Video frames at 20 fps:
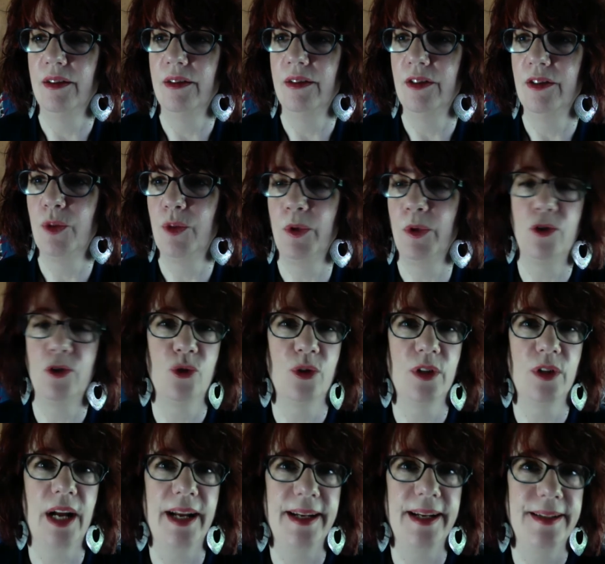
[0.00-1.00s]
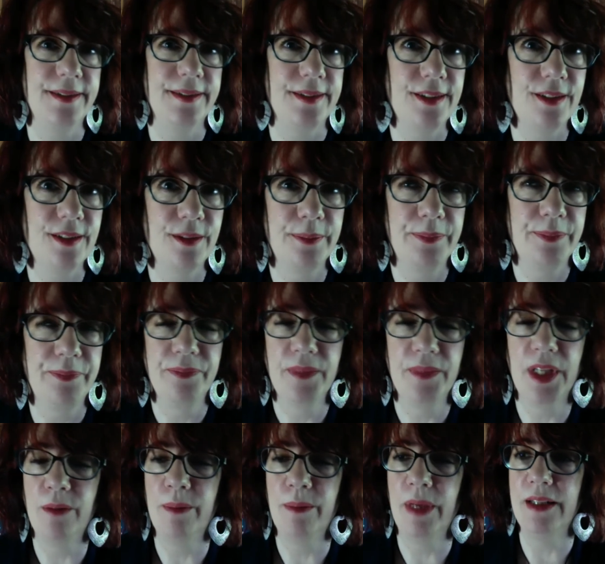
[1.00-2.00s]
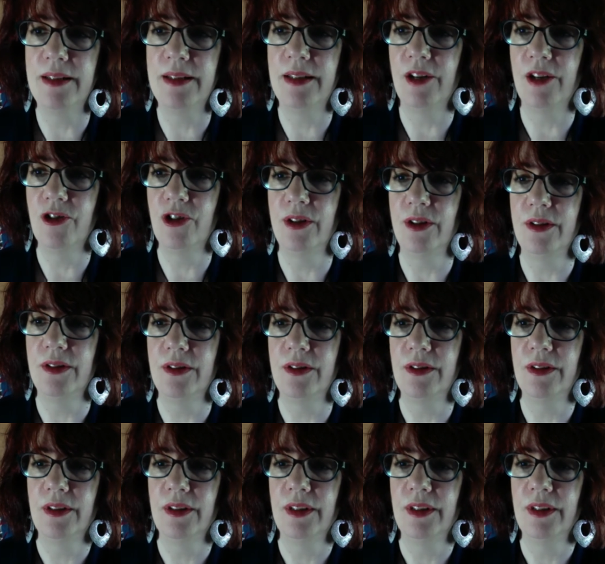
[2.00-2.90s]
spiritual guidance in my sessions.